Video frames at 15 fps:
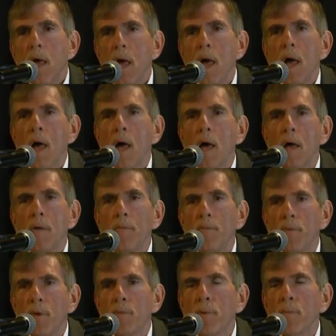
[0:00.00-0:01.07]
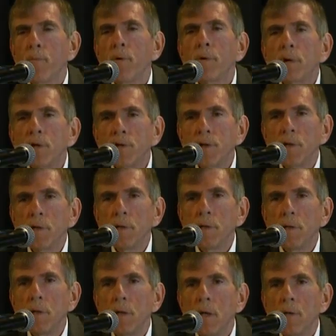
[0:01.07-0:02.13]
the
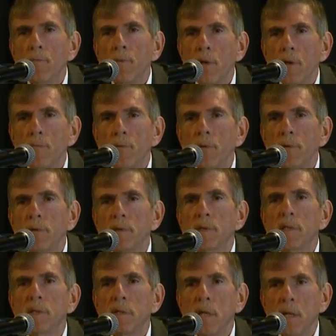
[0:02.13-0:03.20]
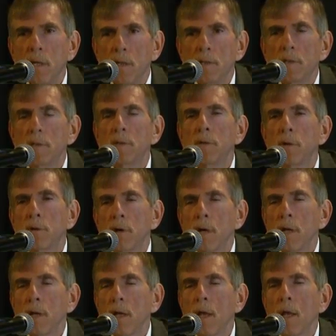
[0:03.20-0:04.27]
proportion of people ceased
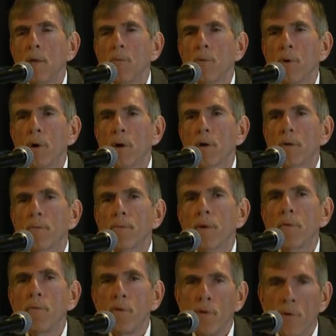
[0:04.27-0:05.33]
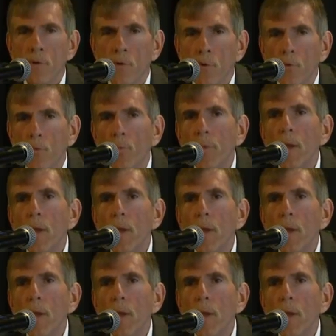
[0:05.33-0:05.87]
during a work review